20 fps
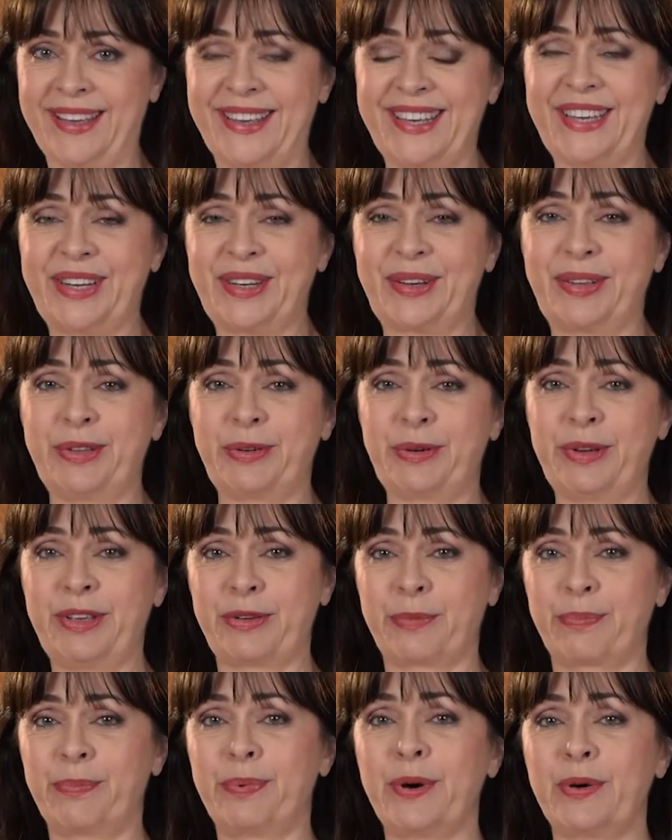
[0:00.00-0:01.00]

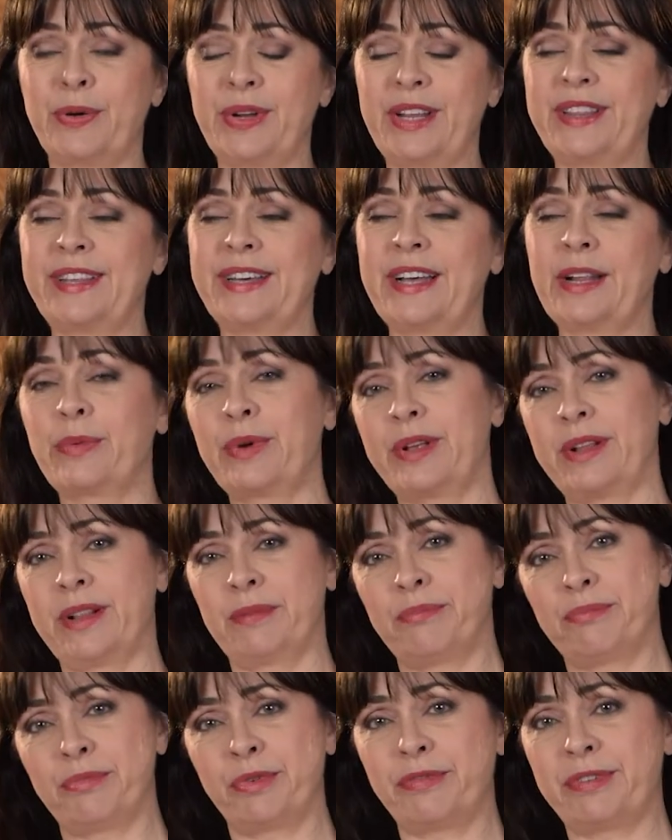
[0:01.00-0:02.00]
your ponytail
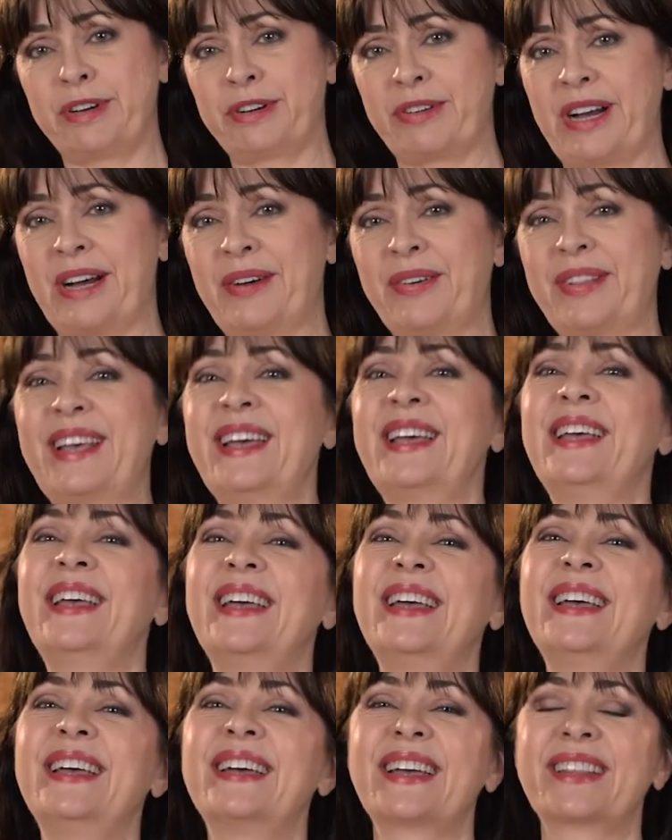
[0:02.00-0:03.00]
will move around
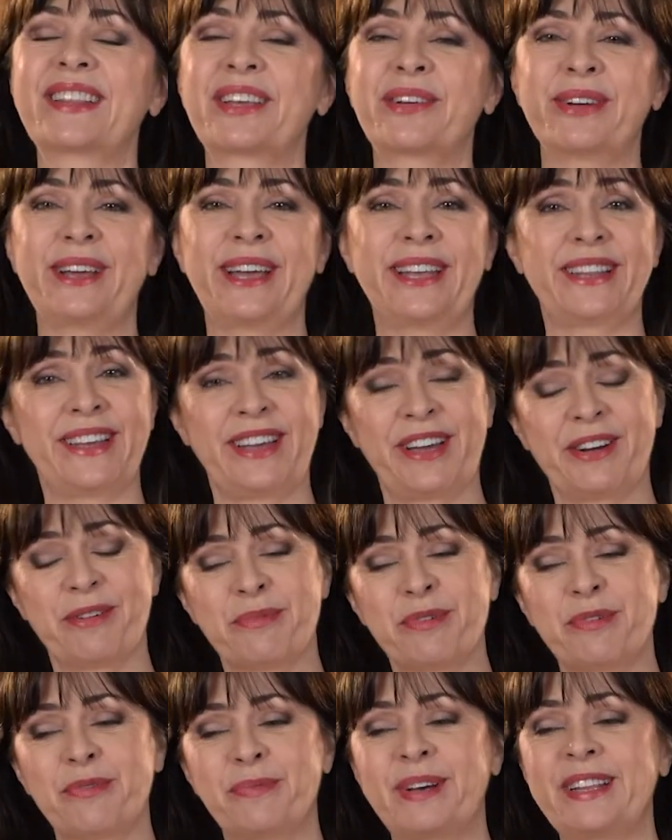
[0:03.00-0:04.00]
and create hair
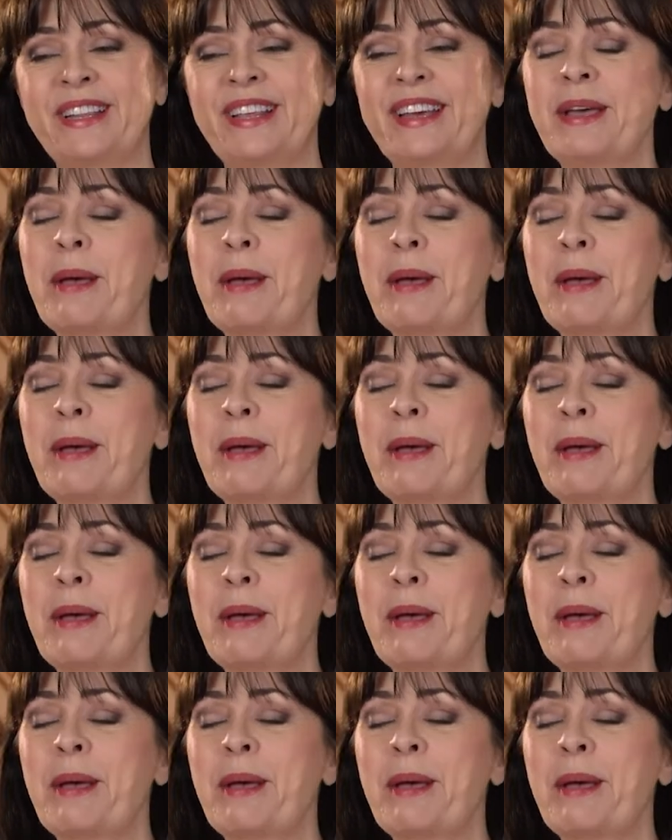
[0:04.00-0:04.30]
movement.